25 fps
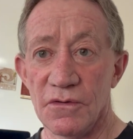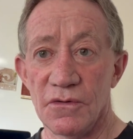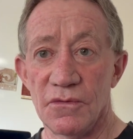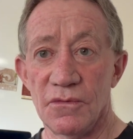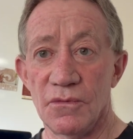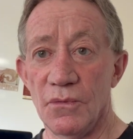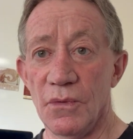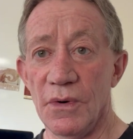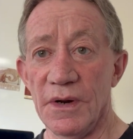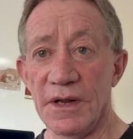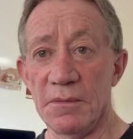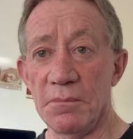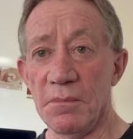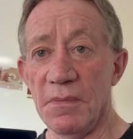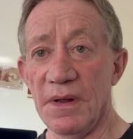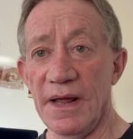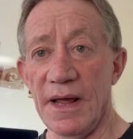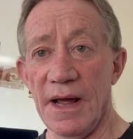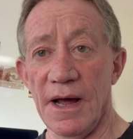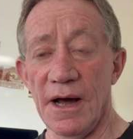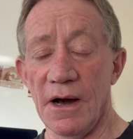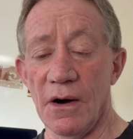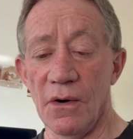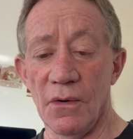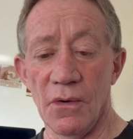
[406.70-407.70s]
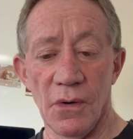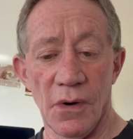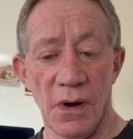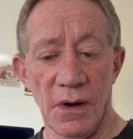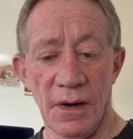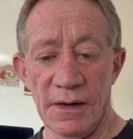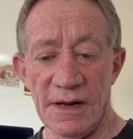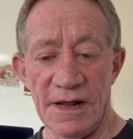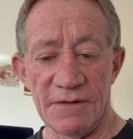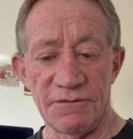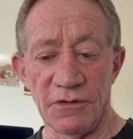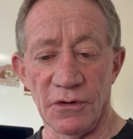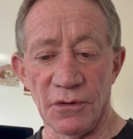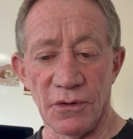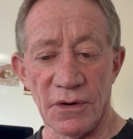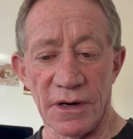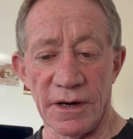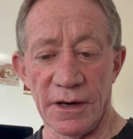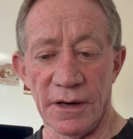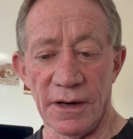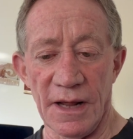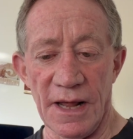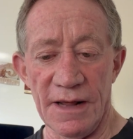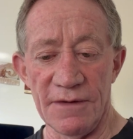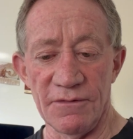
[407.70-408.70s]
ring Meow or have a look at
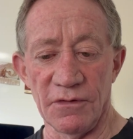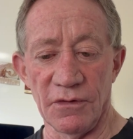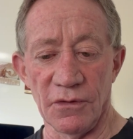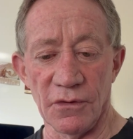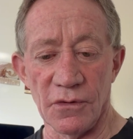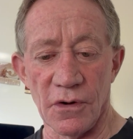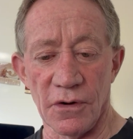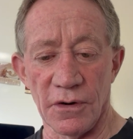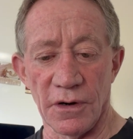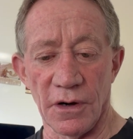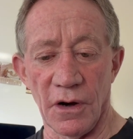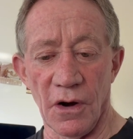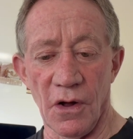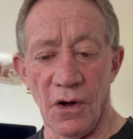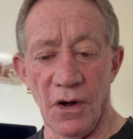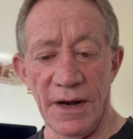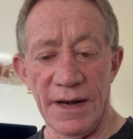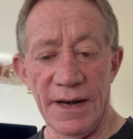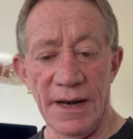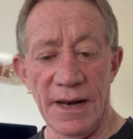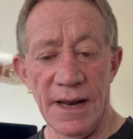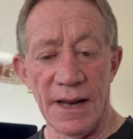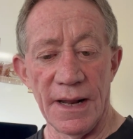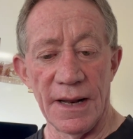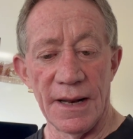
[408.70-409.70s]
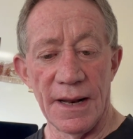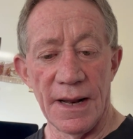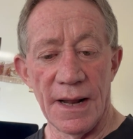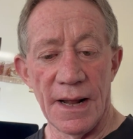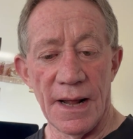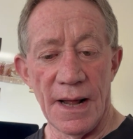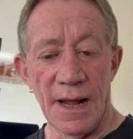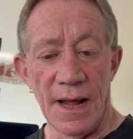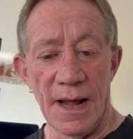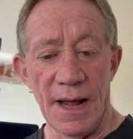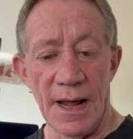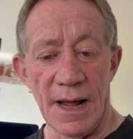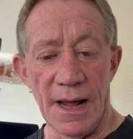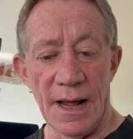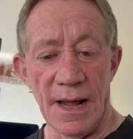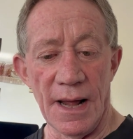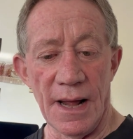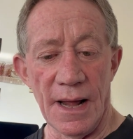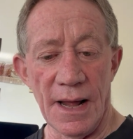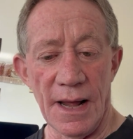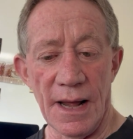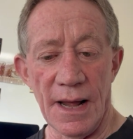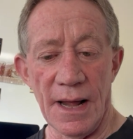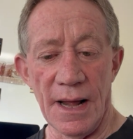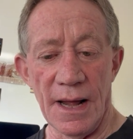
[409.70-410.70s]
it, have a look online.
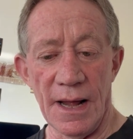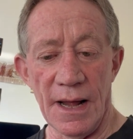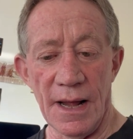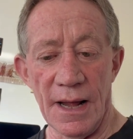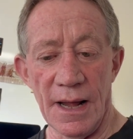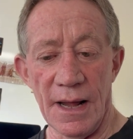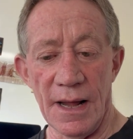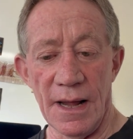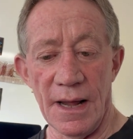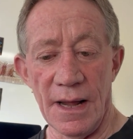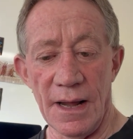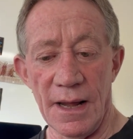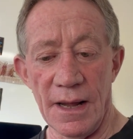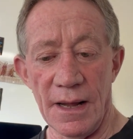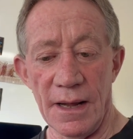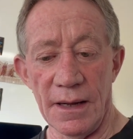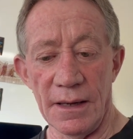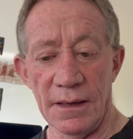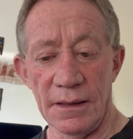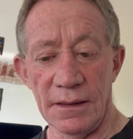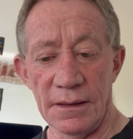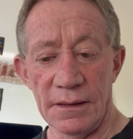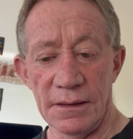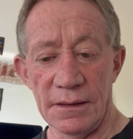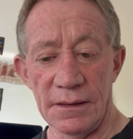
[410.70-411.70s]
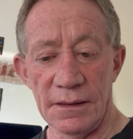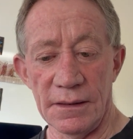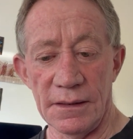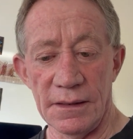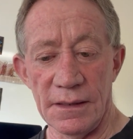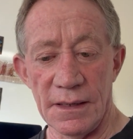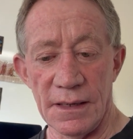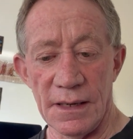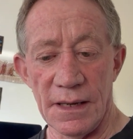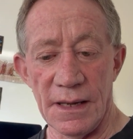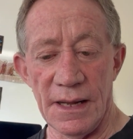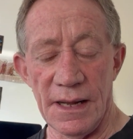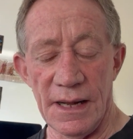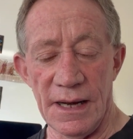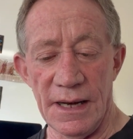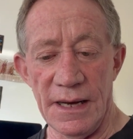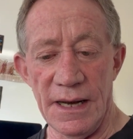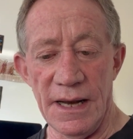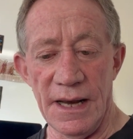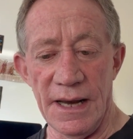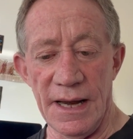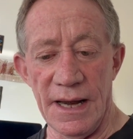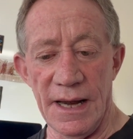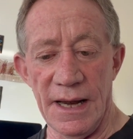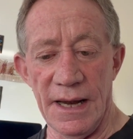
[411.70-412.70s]
And
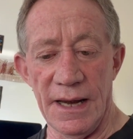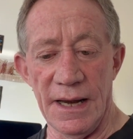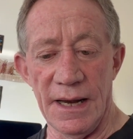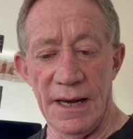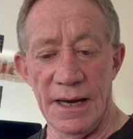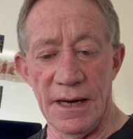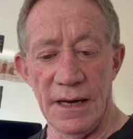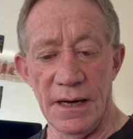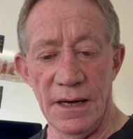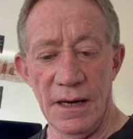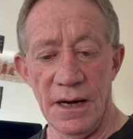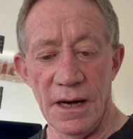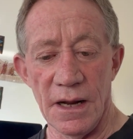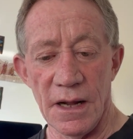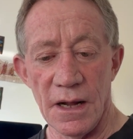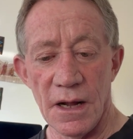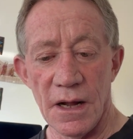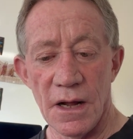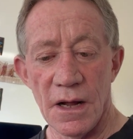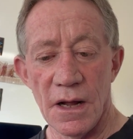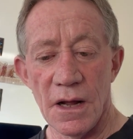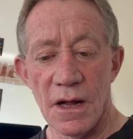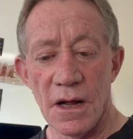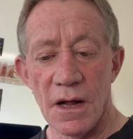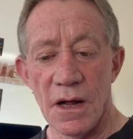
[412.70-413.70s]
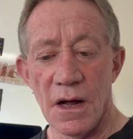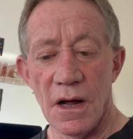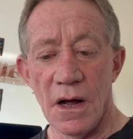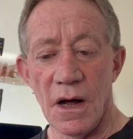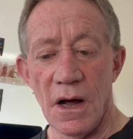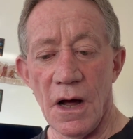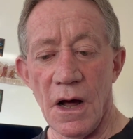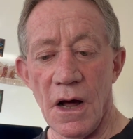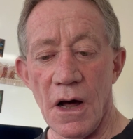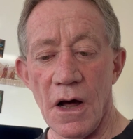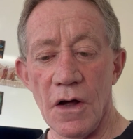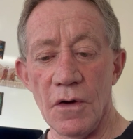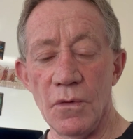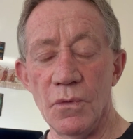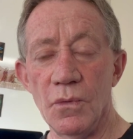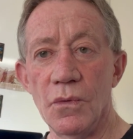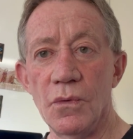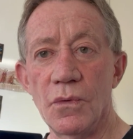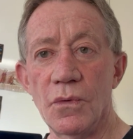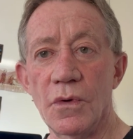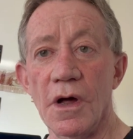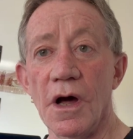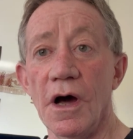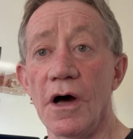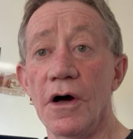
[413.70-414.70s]
then I
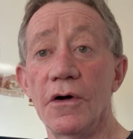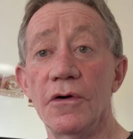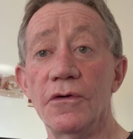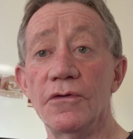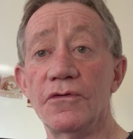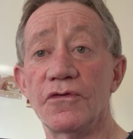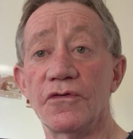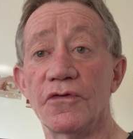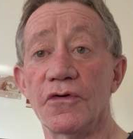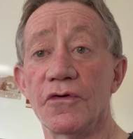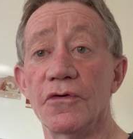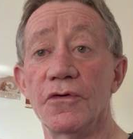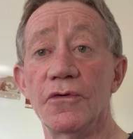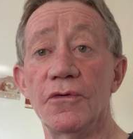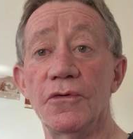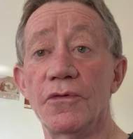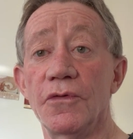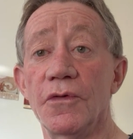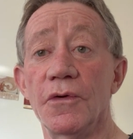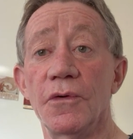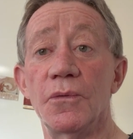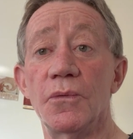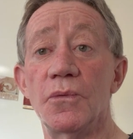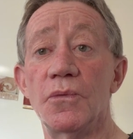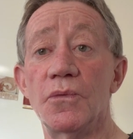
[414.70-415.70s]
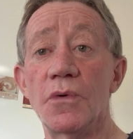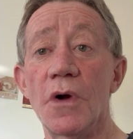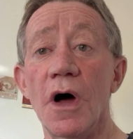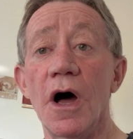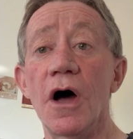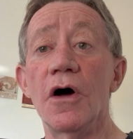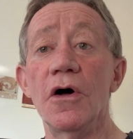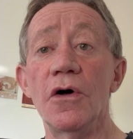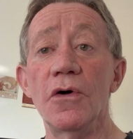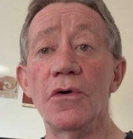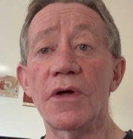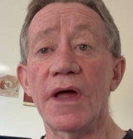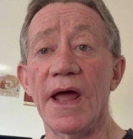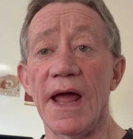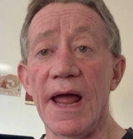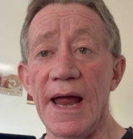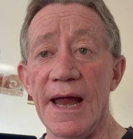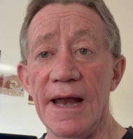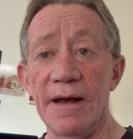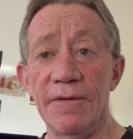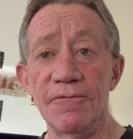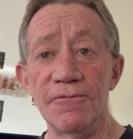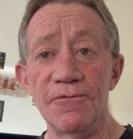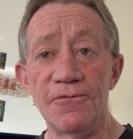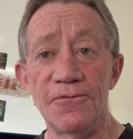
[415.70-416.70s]
will go to the Rogue
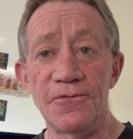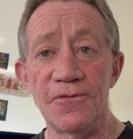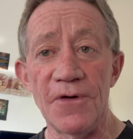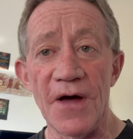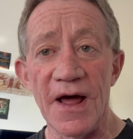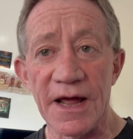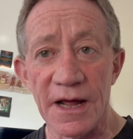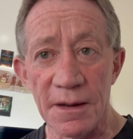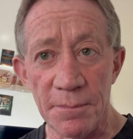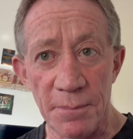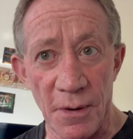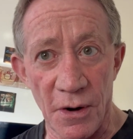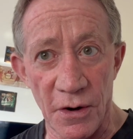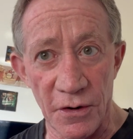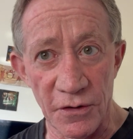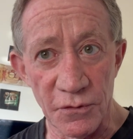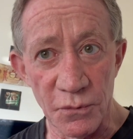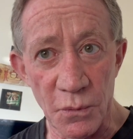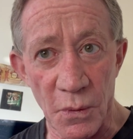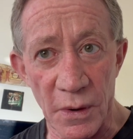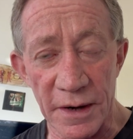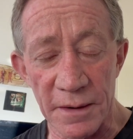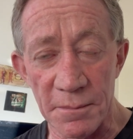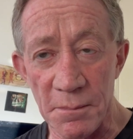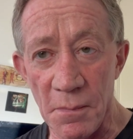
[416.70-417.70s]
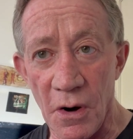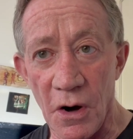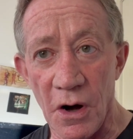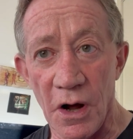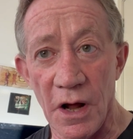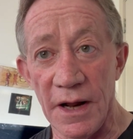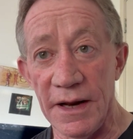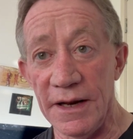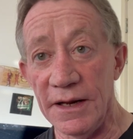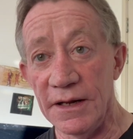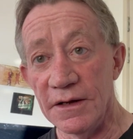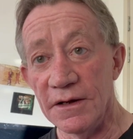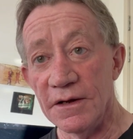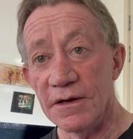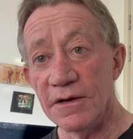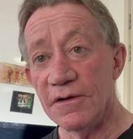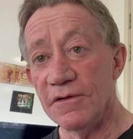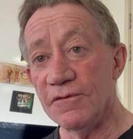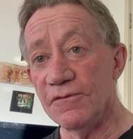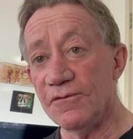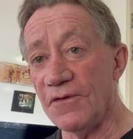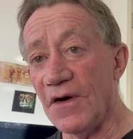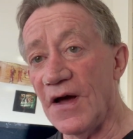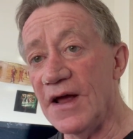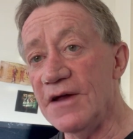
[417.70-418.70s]
and Vagabond, one of my
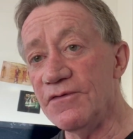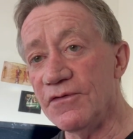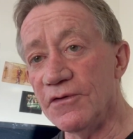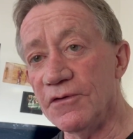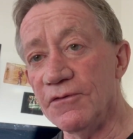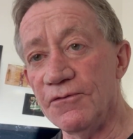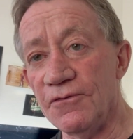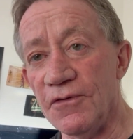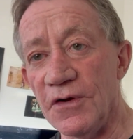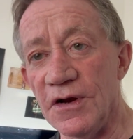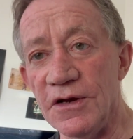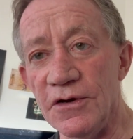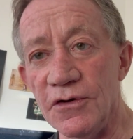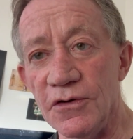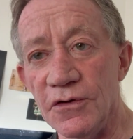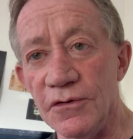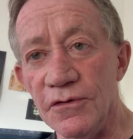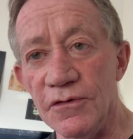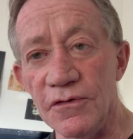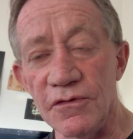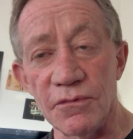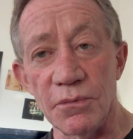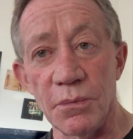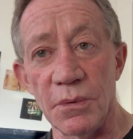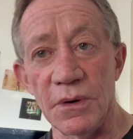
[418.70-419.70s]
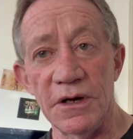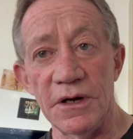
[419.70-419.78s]
favourite venues where